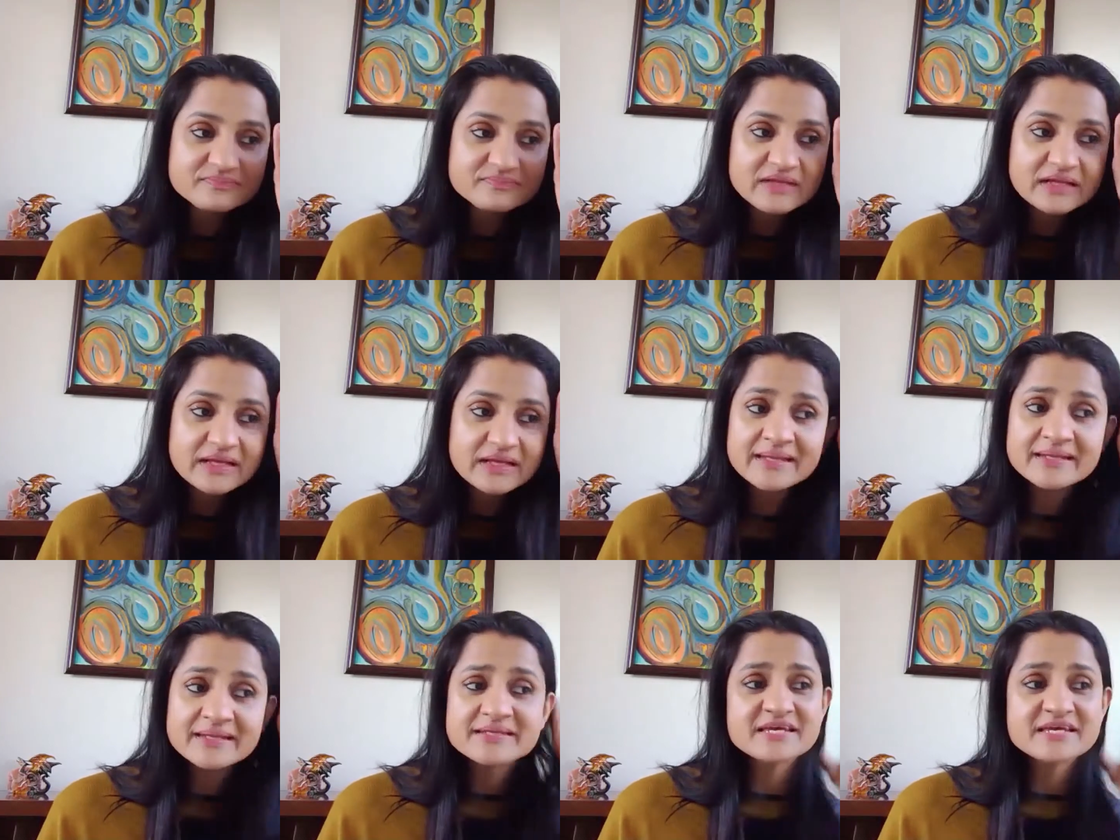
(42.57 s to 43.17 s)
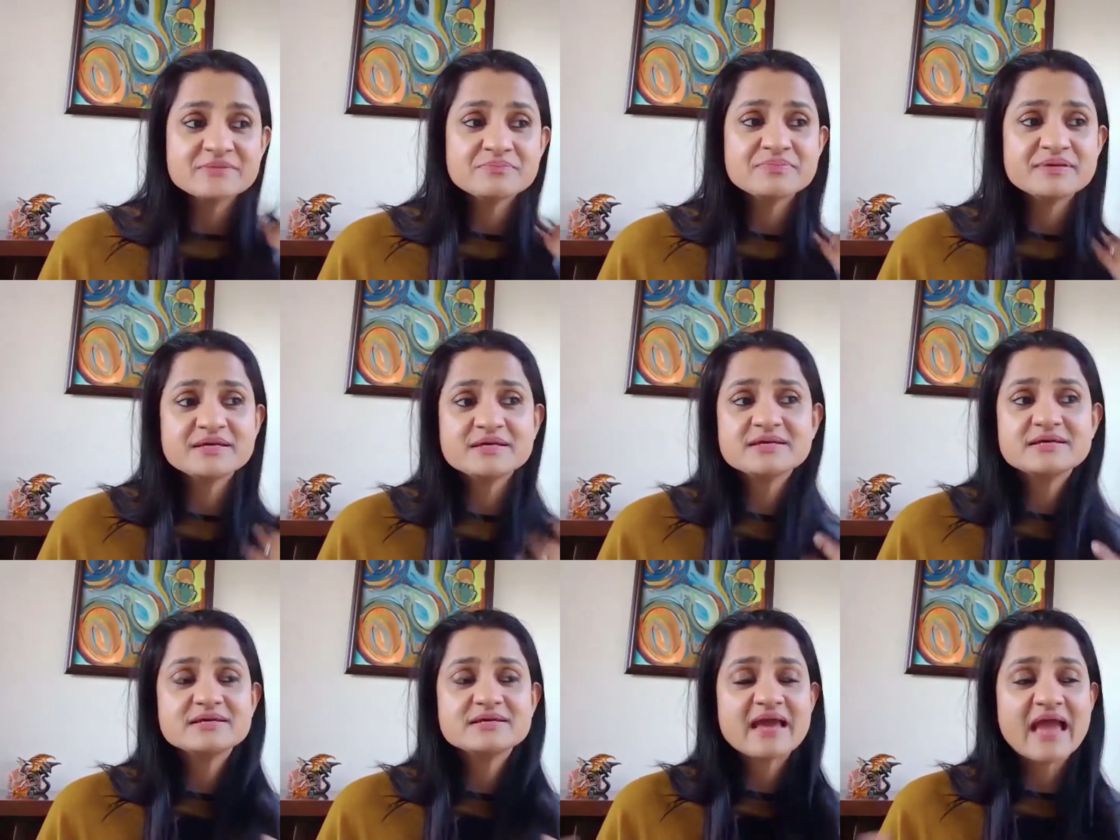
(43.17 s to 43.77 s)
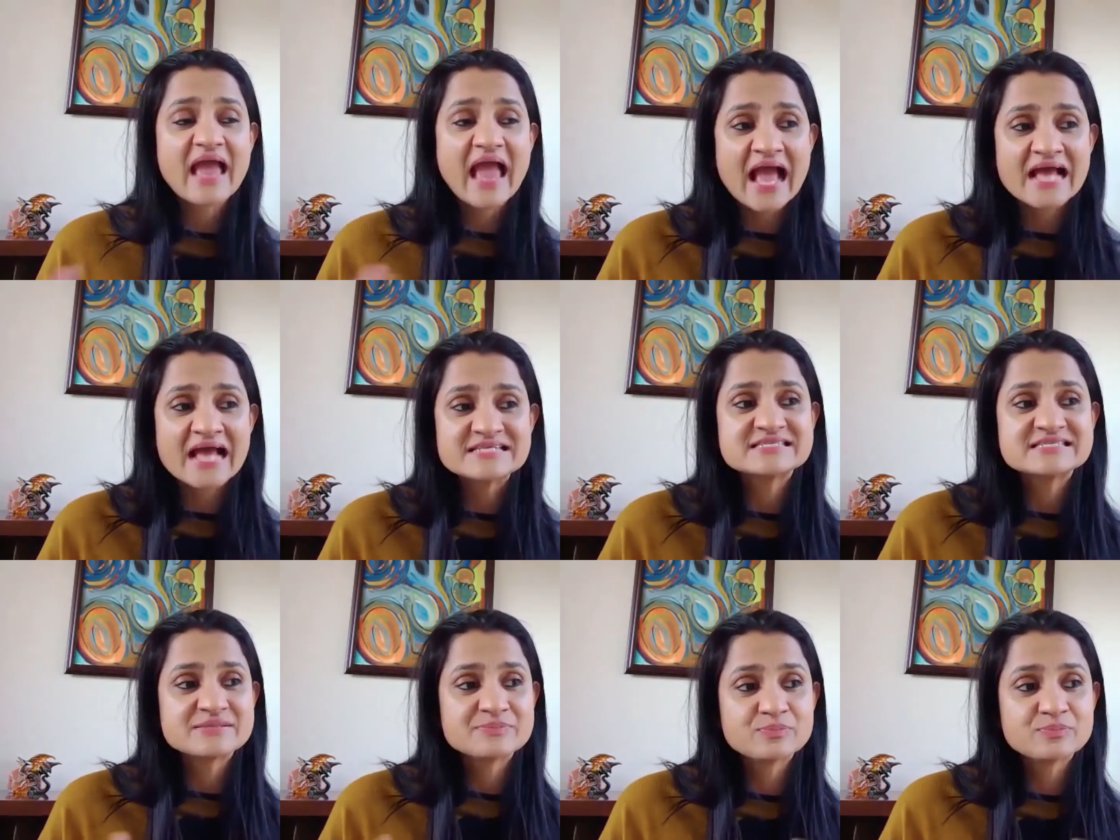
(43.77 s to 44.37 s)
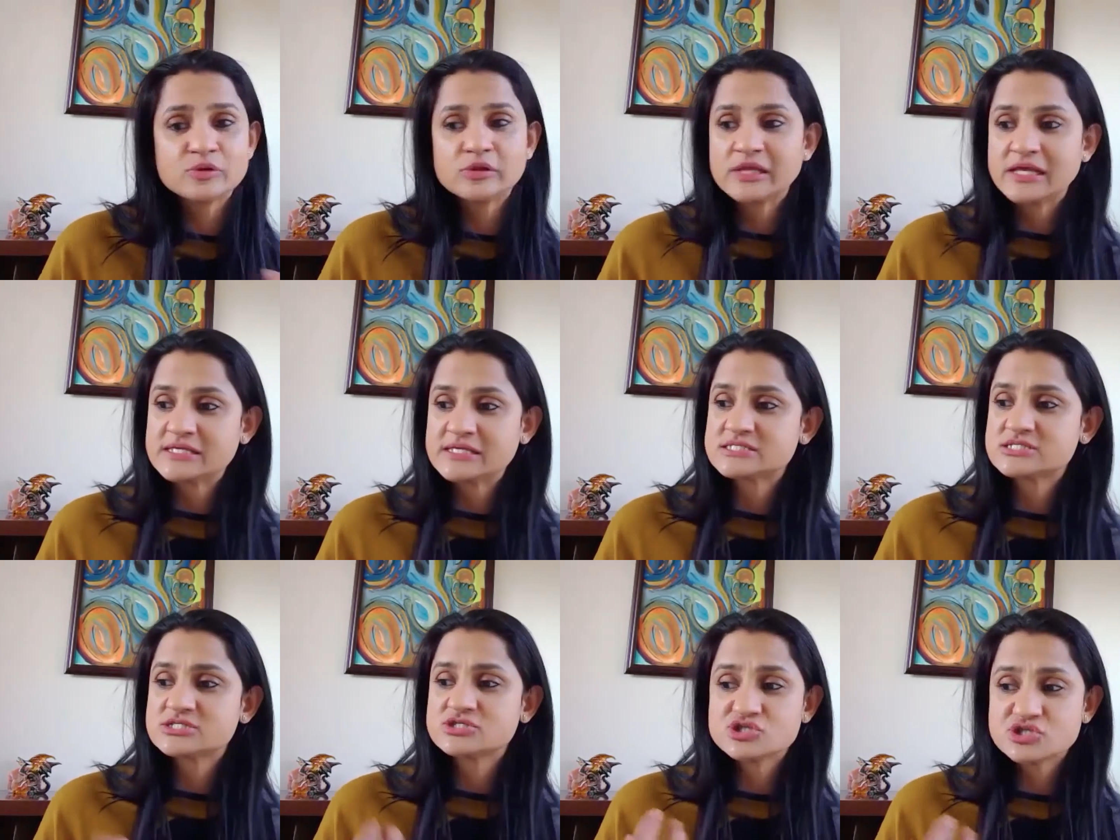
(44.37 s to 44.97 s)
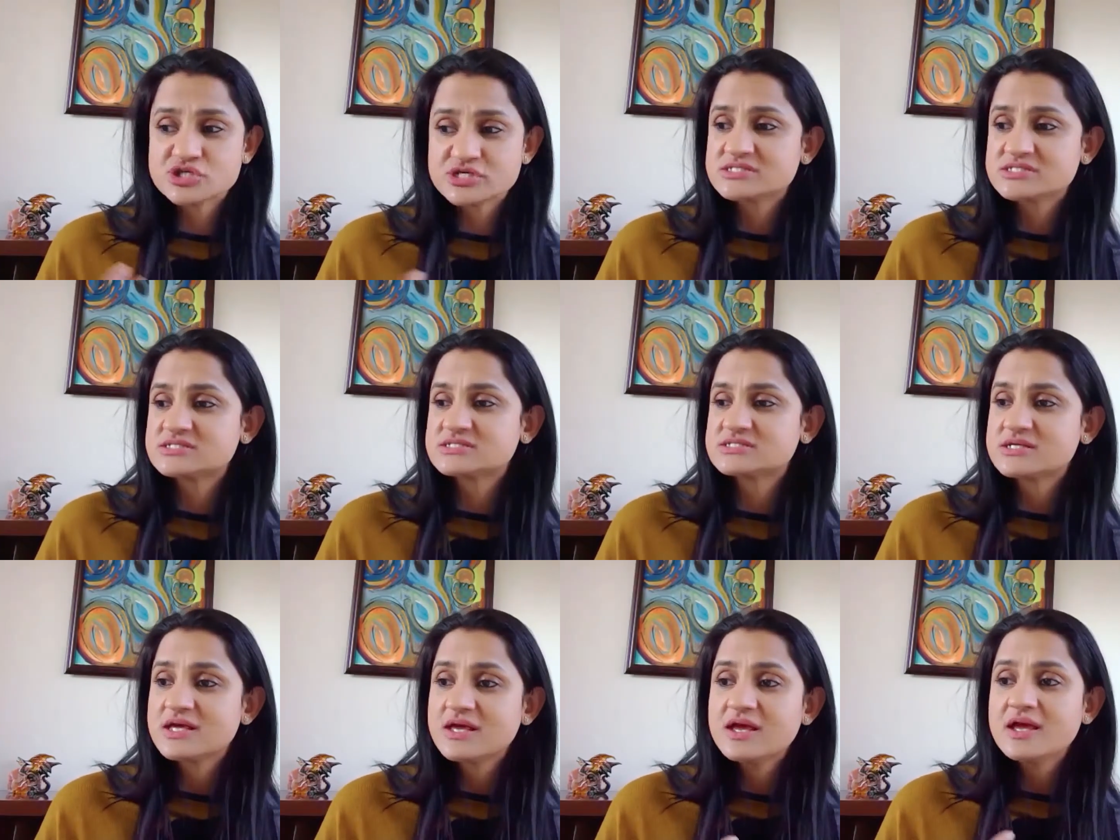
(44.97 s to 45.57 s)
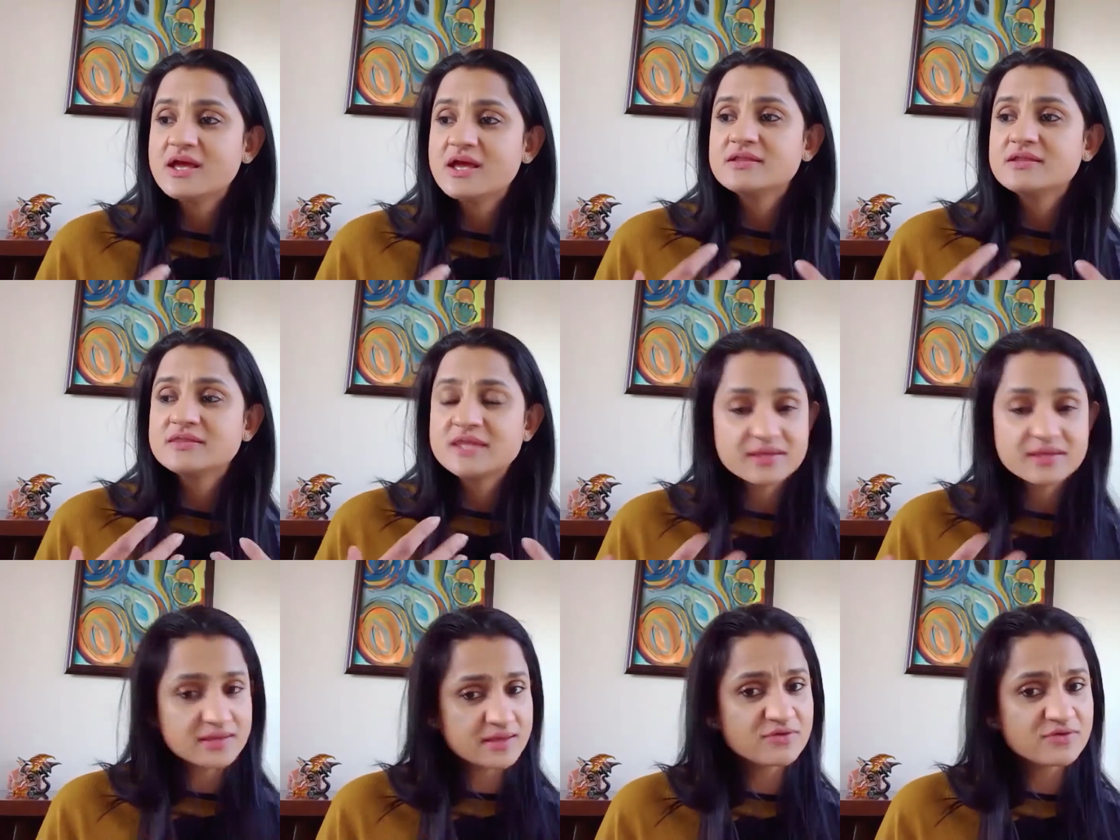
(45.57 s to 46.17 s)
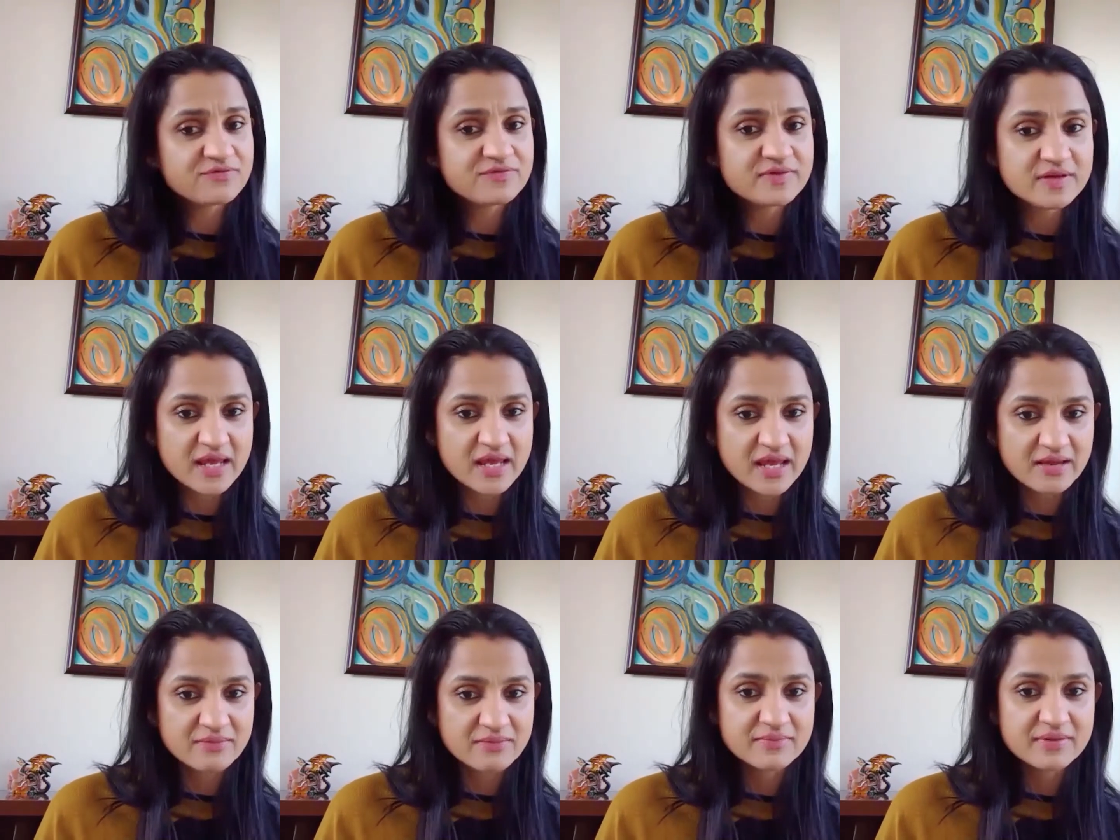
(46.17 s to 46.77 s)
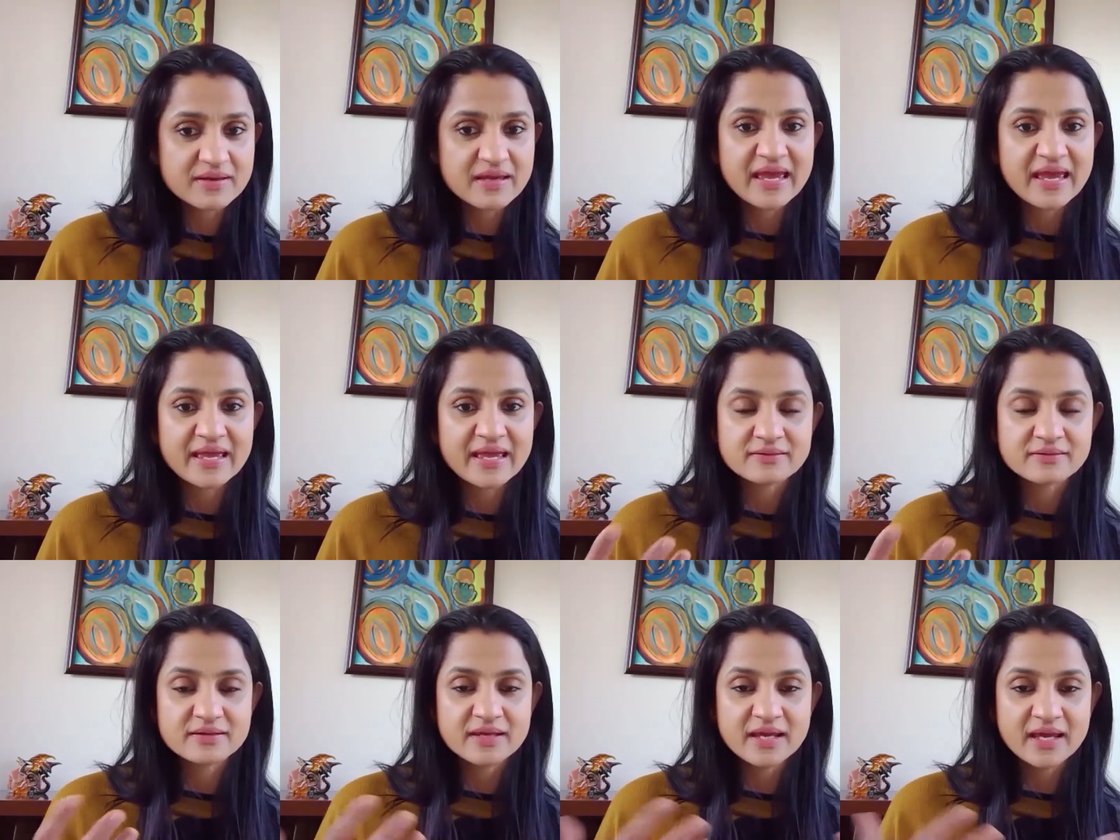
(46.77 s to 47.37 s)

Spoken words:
And it can be as simple as just thinking of a name and